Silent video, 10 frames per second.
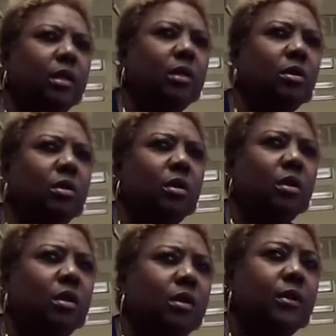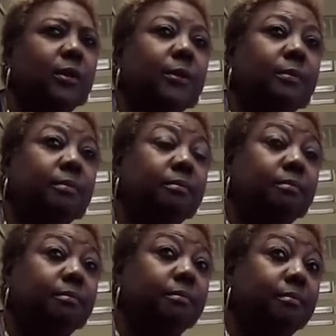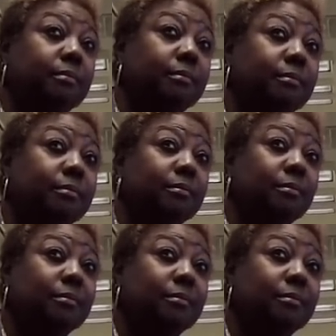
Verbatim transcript: So uh, I was wondering,